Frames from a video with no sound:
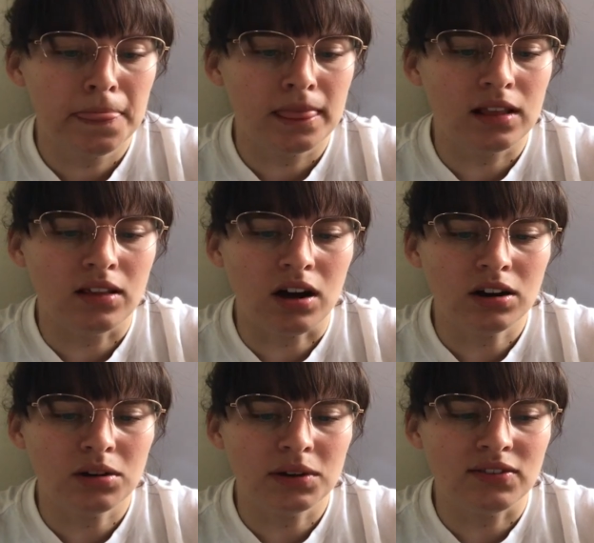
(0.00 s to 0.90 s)
The
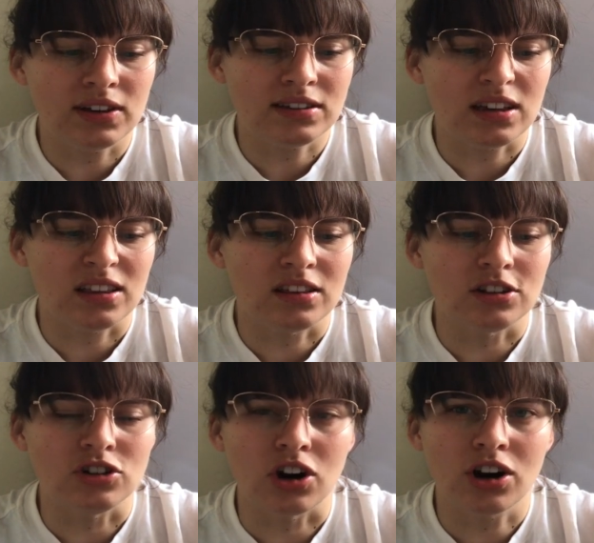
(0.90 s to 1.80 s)
longer we visit, the
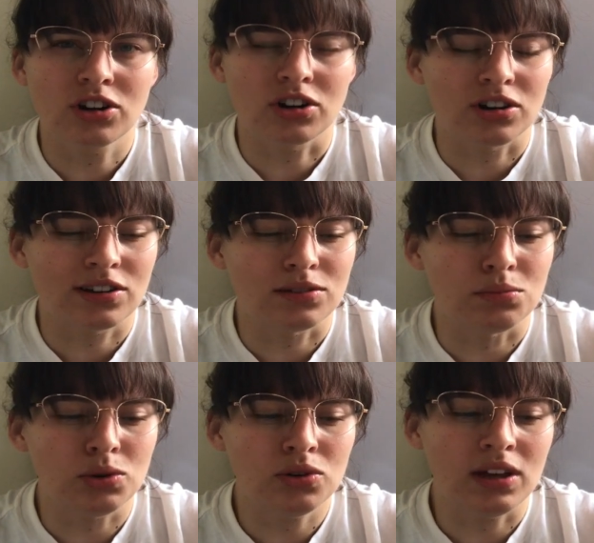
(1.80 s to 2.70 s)
darker his
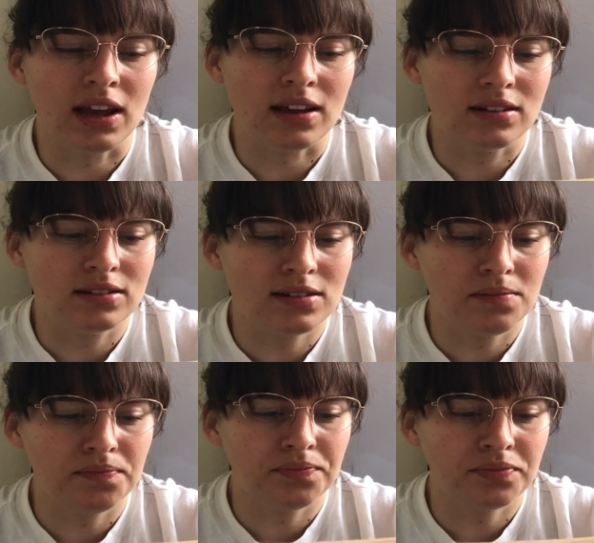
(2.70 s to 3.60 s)
mood gets,
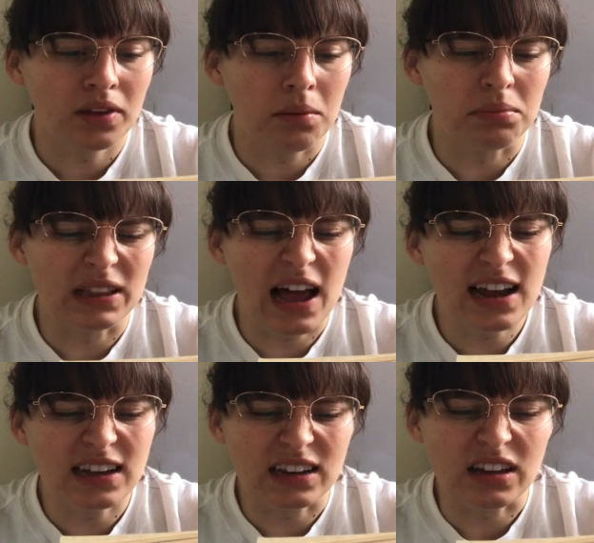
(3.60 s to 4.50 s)

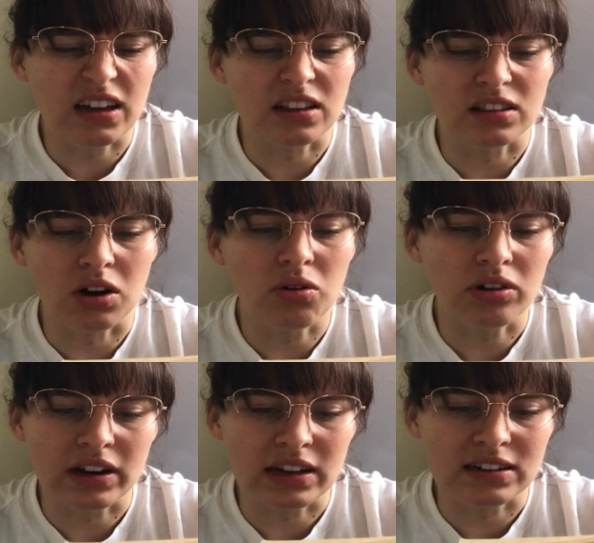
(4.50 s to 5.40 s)
blackening and
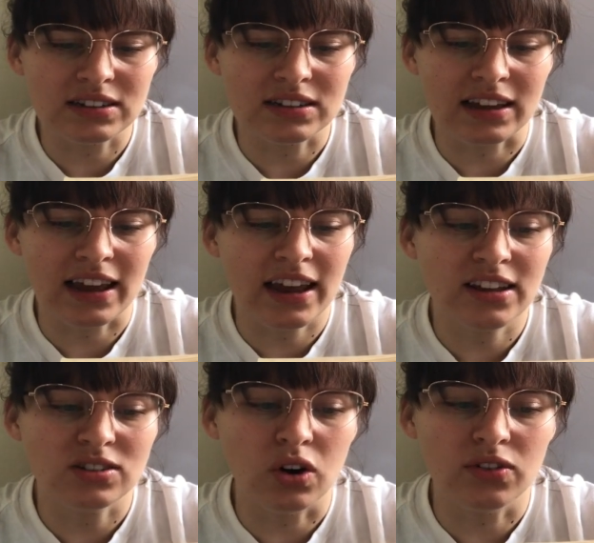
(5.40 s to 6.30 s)
lowering until it
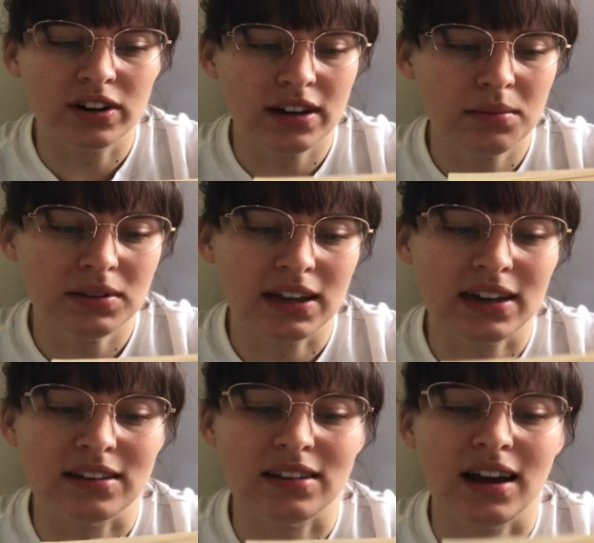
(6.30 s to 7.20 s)
hangs over him like
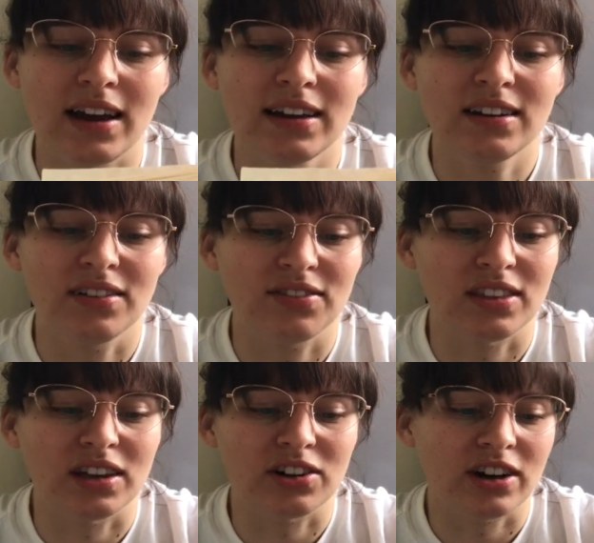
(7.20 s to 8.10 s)
a line of
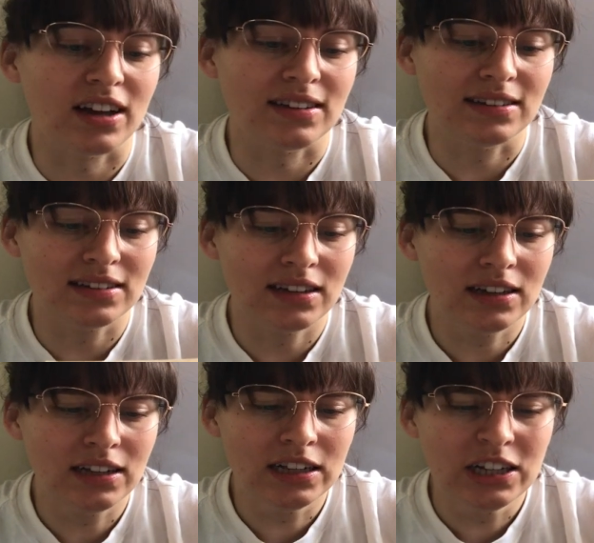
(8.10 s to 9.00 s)
thunderheads.
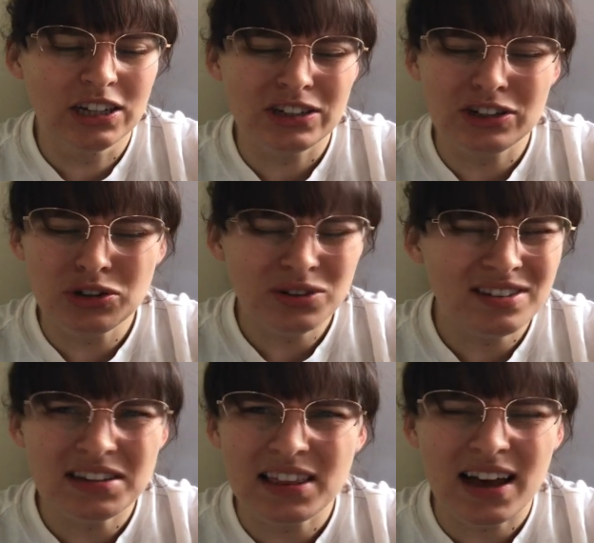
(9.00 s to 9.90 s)
"Did you
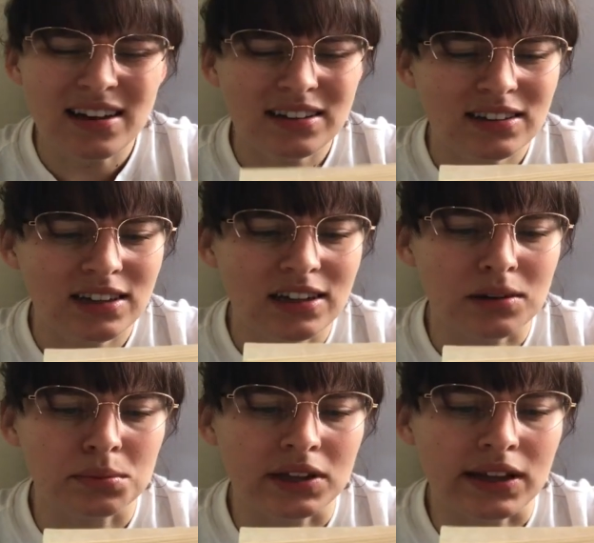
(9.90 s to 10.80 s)
see that?" he
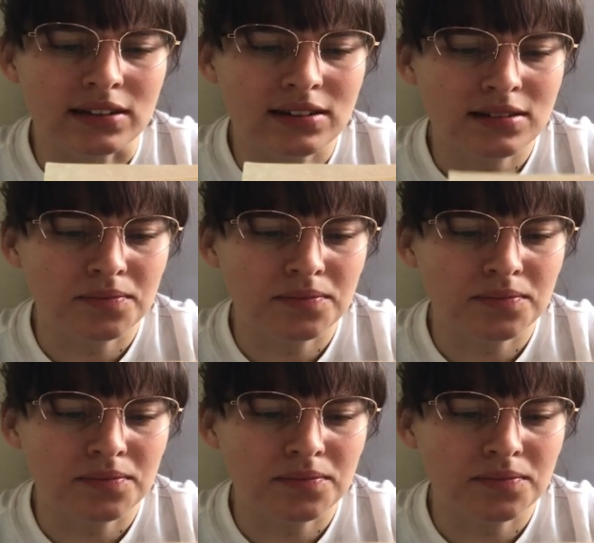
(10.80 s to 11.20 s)
complains.